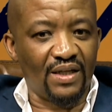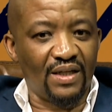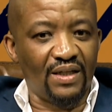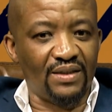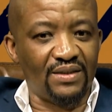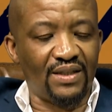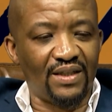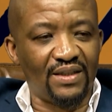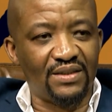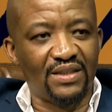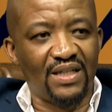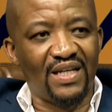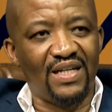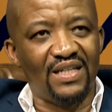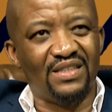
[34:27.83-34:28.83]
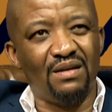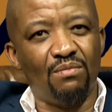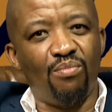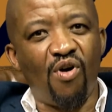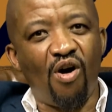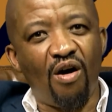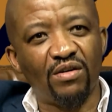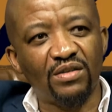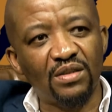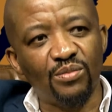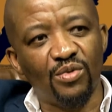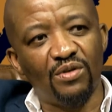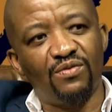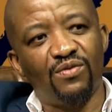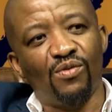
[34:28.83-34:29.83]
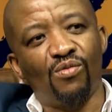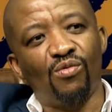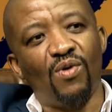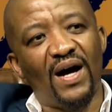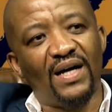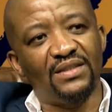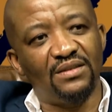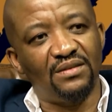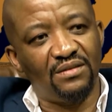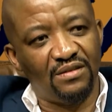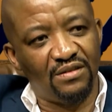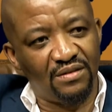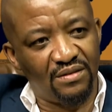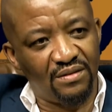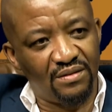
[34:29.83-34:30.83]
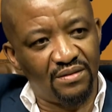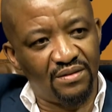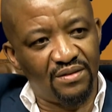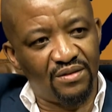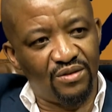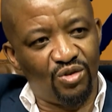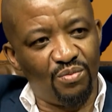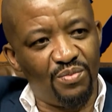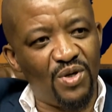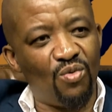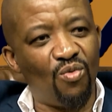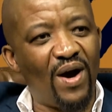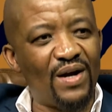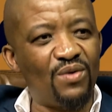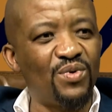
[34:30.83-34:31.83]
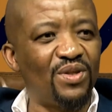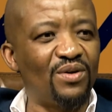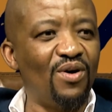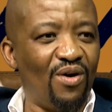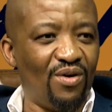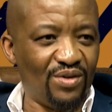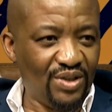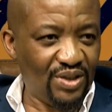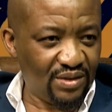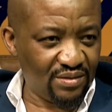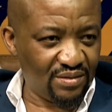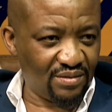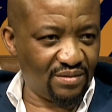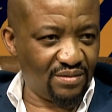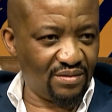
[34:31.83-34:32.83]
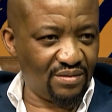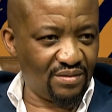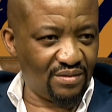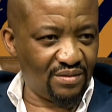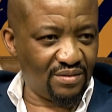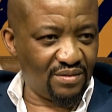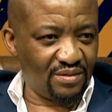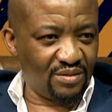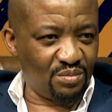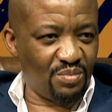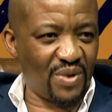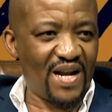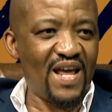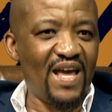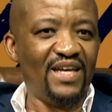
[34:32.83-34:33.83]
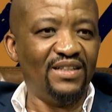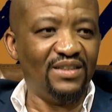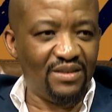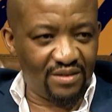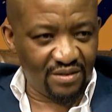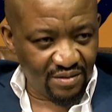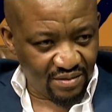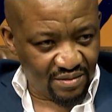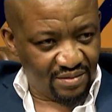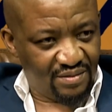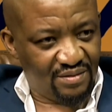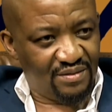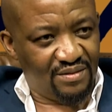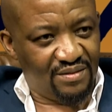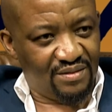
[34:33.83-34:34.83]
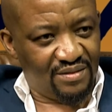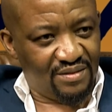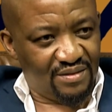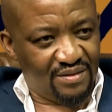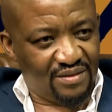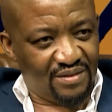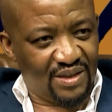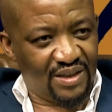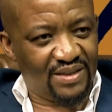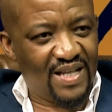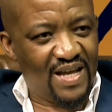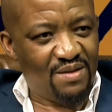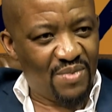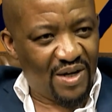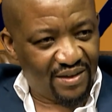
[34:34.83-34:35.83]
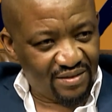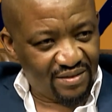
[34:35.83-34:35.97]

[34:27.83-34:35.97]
he says it is impossible for one to be one with God, but hate his neighbor.